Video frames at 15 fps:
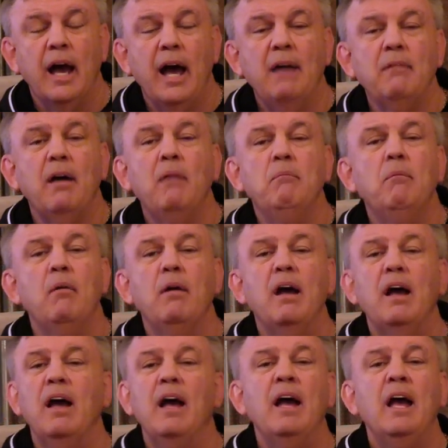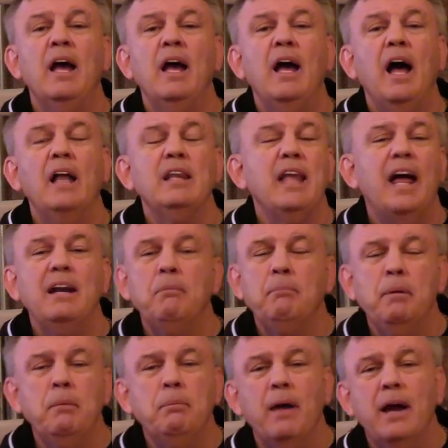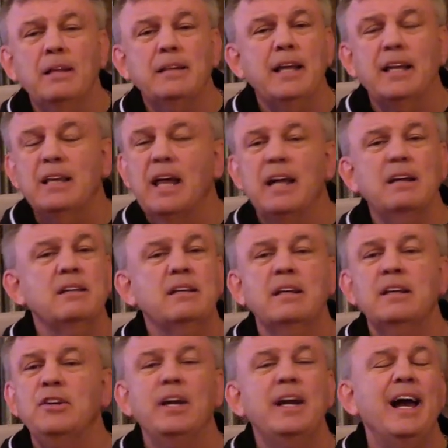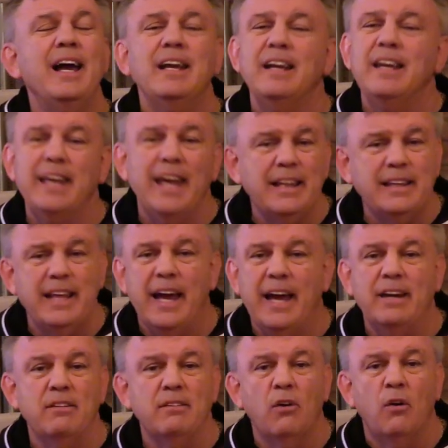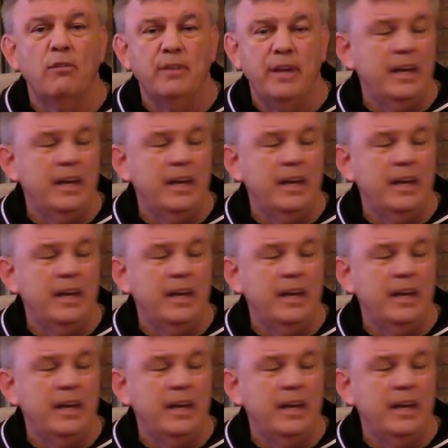I, I'm, a lot of people out there, a lot of the, you're not going to get that over